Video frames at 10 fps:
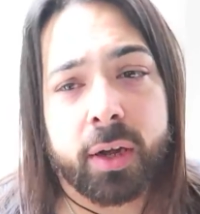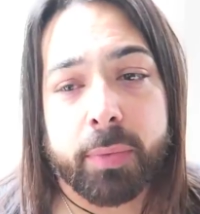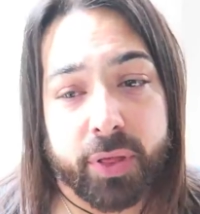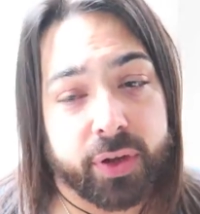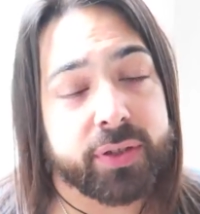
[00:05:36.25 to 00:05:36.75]

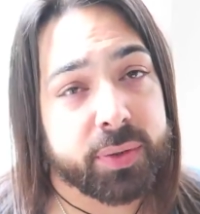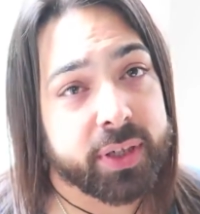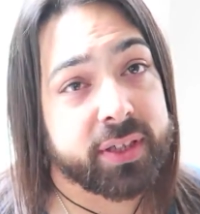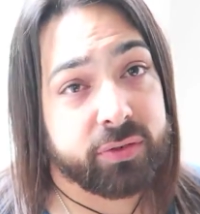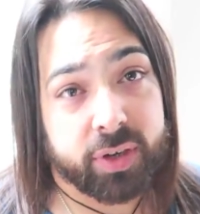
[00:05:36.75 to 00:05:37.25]
But those two
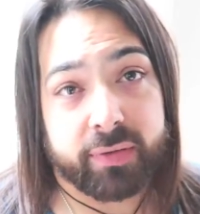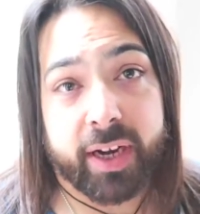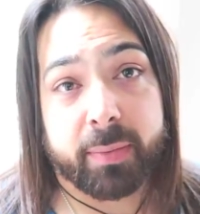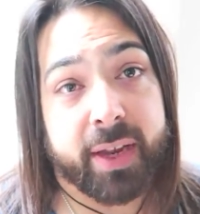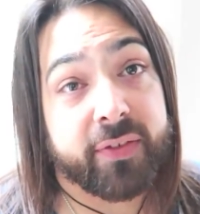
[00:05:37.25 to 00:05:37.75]
I'd strongly
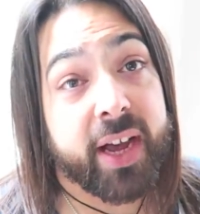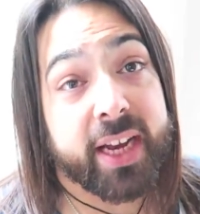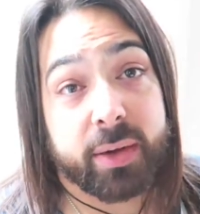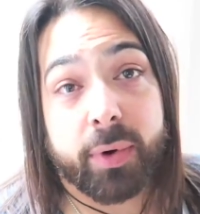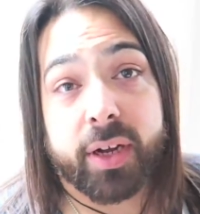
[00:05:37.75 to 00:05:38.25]
recommend for
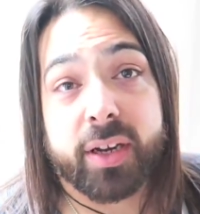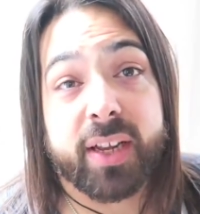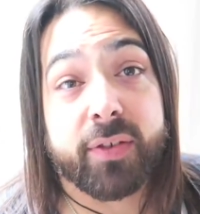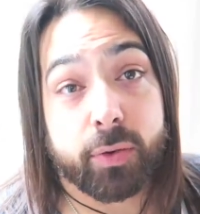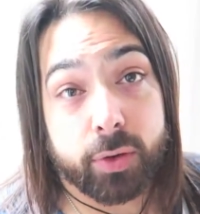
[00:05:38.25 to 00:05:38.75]
anyone
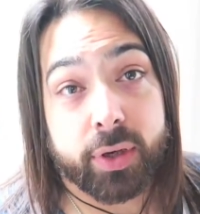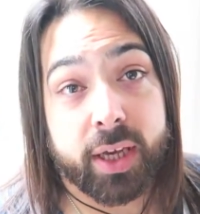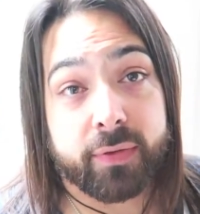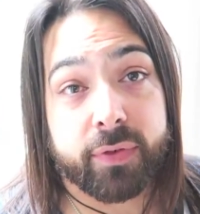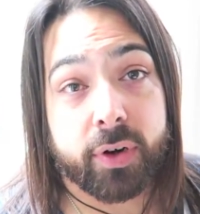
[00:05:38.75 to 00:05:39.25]
if you're
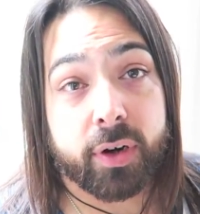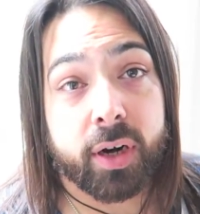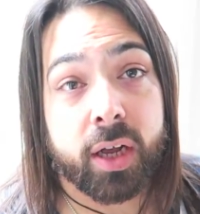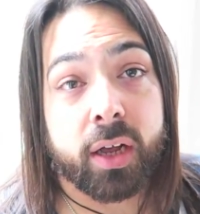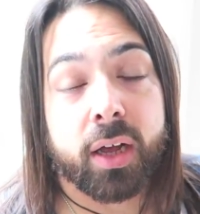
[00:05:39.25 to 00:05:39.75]
looking
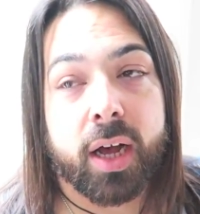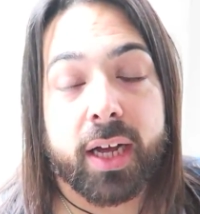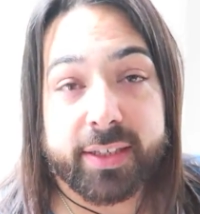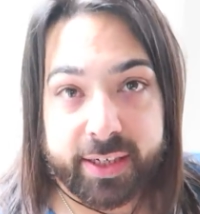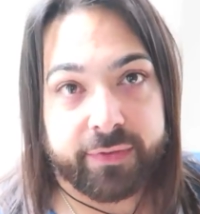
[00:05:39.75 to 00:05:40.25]
for
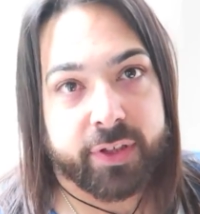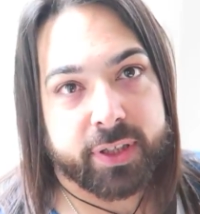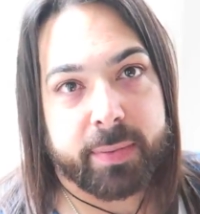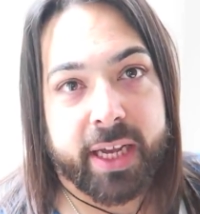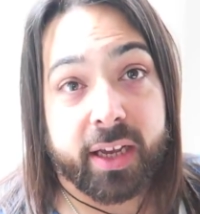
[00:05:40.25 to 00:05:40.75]
a
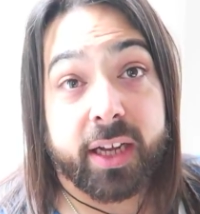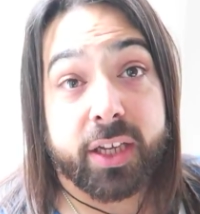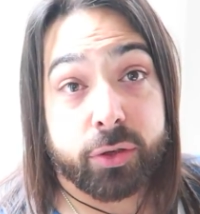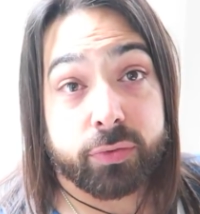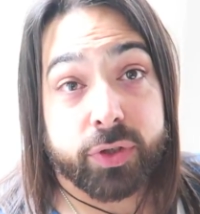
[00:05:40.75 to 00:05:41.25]
difference maker
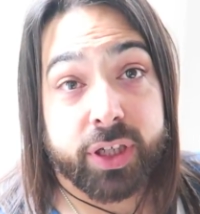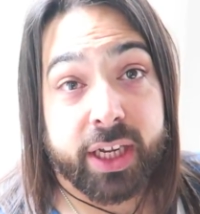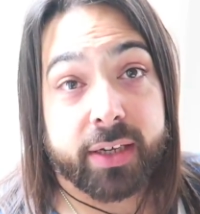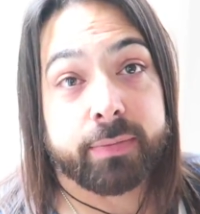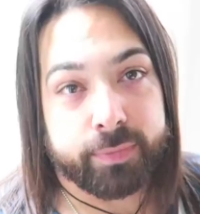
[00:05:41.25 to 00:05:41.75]
in your
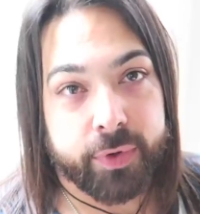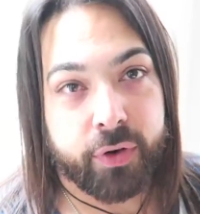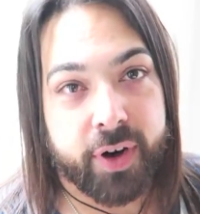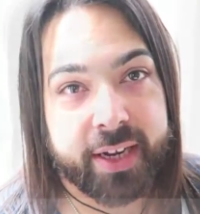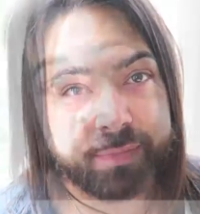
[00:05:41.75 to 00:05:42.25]
routine.
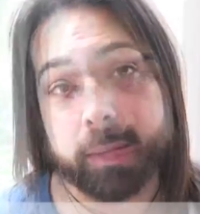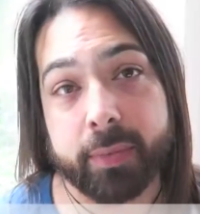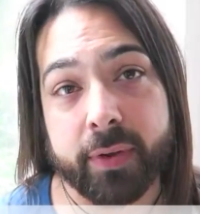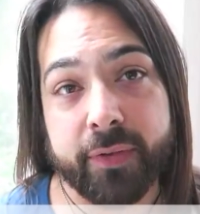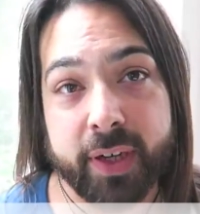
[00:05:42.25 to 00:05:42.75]
All right,
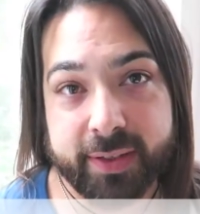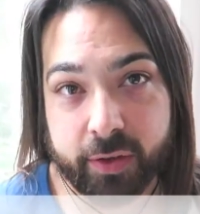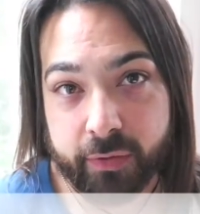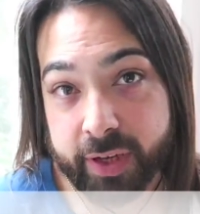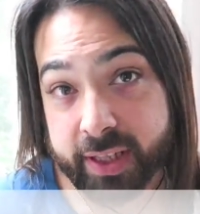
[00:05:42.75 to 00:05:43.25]
first
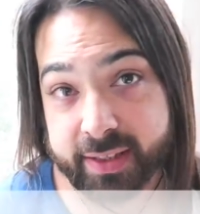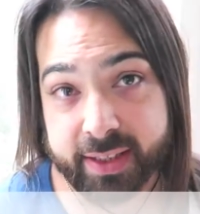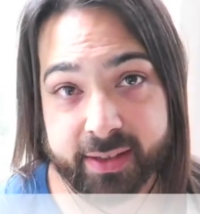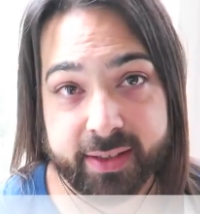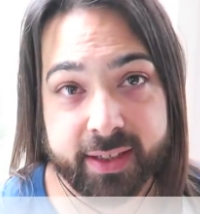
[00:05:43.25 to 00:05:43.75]
off in this
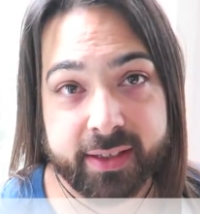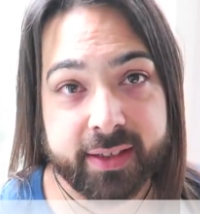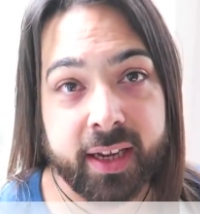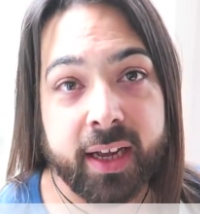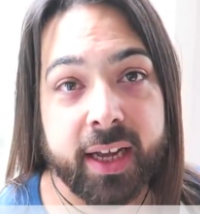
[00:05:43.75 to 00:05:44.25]

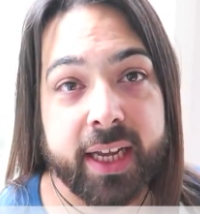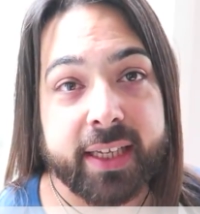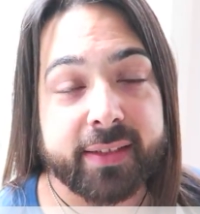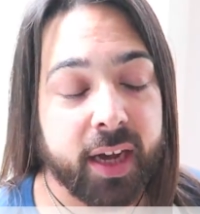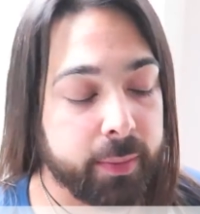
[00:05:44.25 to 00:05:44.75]
instance
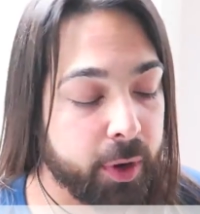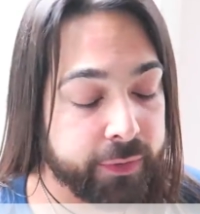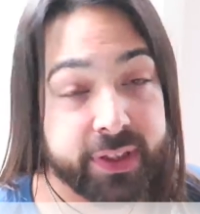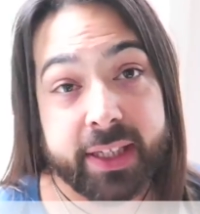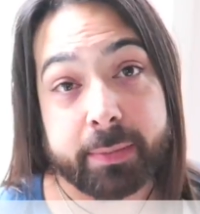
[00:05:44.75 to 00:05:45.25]
is
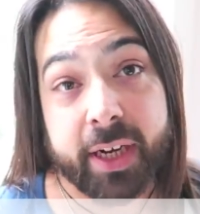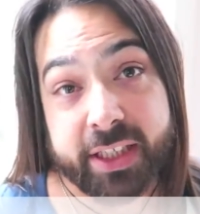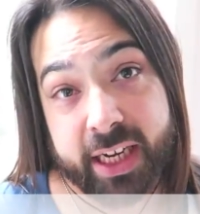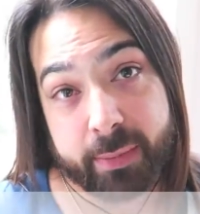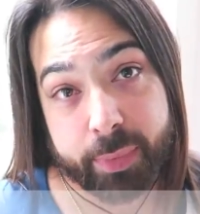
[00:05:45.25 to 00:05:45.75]
obviously my
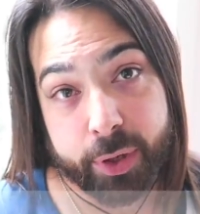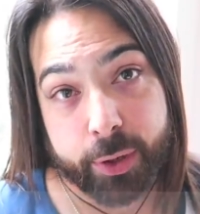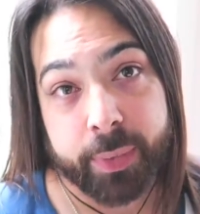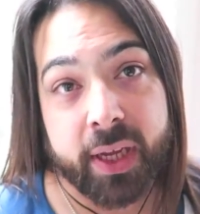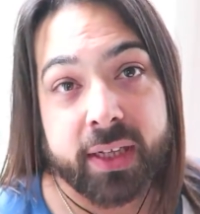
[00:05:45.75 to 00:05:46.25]

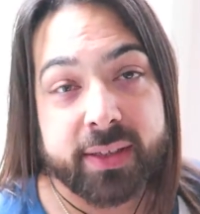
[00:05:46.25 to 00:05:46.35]
shampoo.